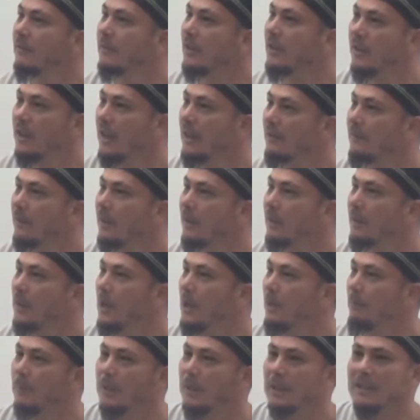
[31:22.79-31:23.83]
Don't ever.
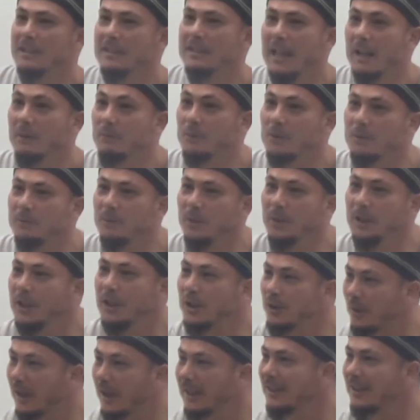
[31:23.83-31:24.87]
Because that was very
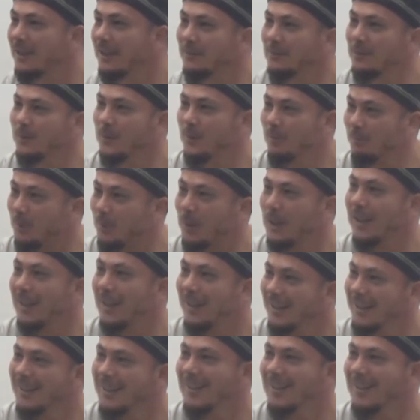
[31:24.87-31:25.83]
attractive to me.